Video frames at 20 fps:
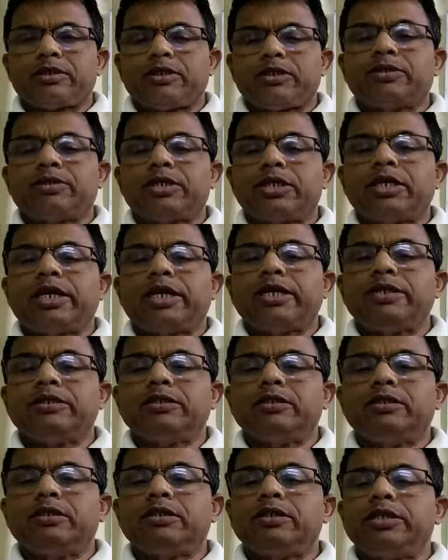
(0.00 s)
you can
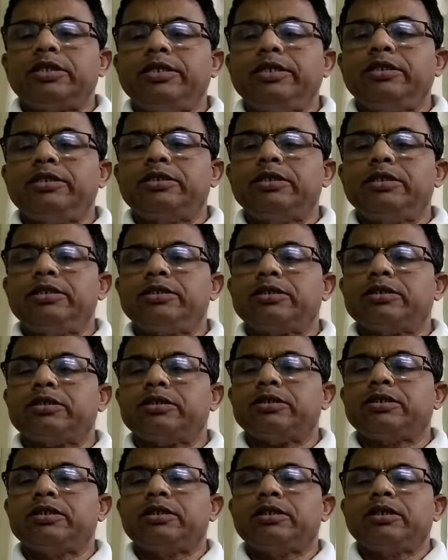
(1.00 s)
write that entries
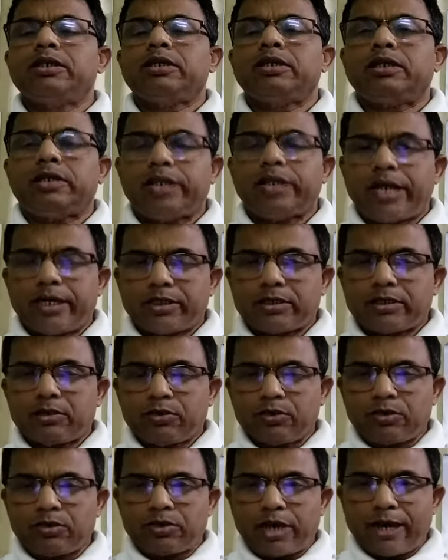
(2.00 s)
that
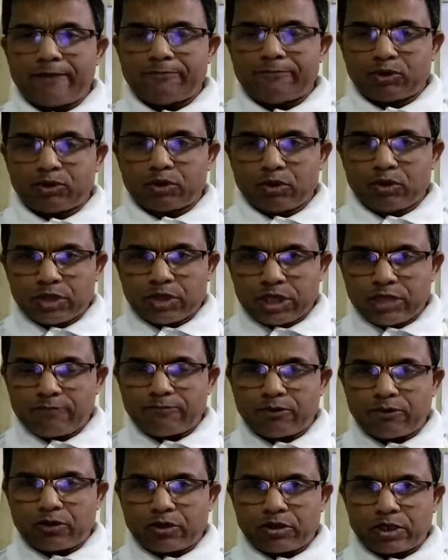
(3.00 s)
you have chosen
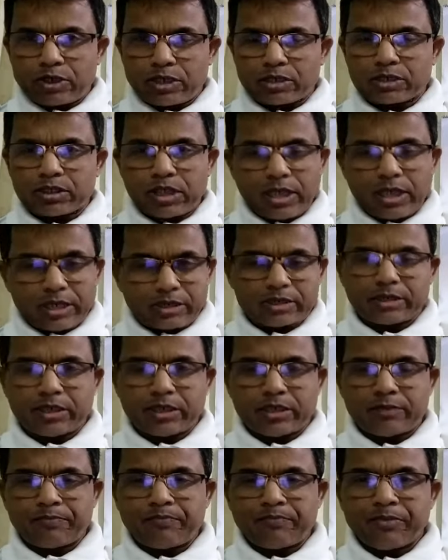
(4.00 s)
for
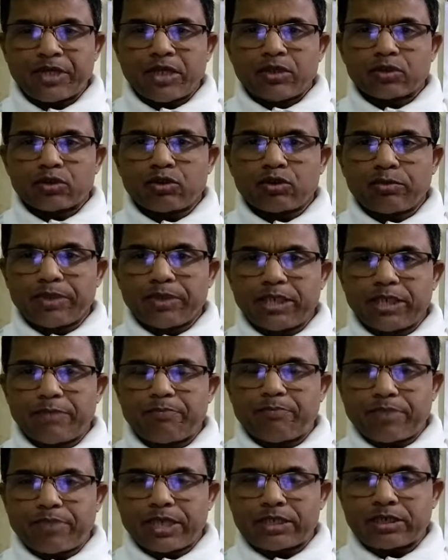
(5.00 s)
selection should be
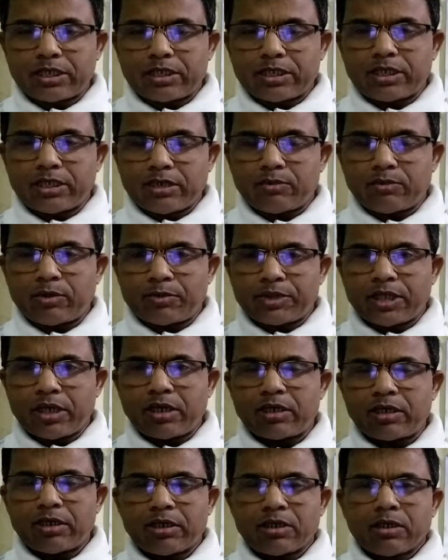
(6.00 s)
representative of
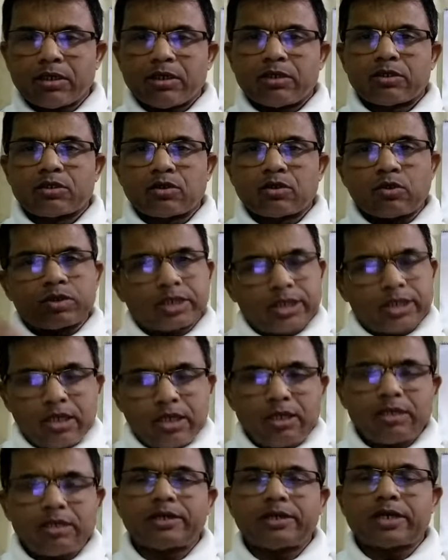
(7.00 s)
the
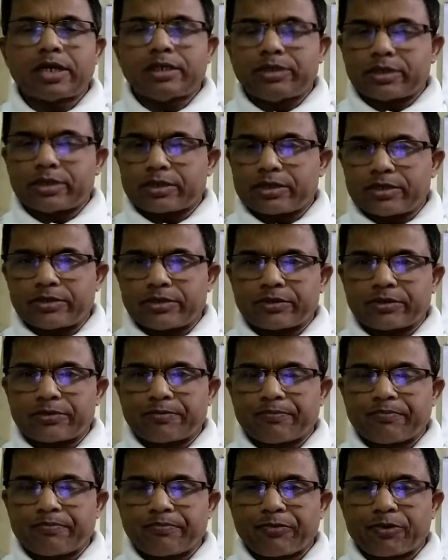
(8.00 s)
total transactions,
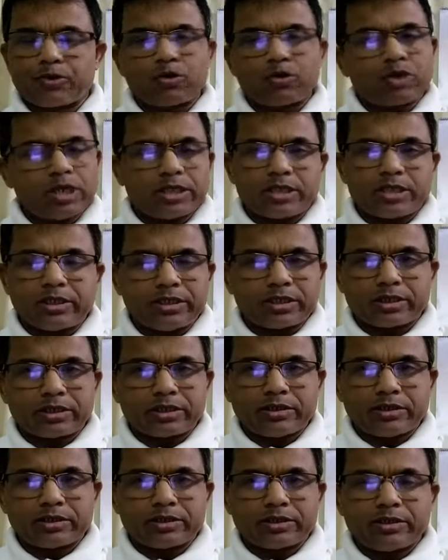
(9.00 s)
total
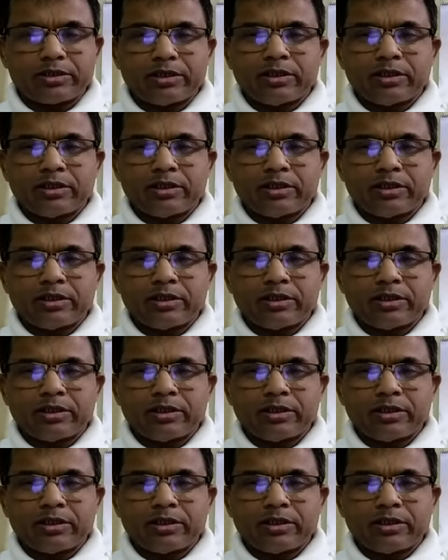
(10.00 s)
transactions.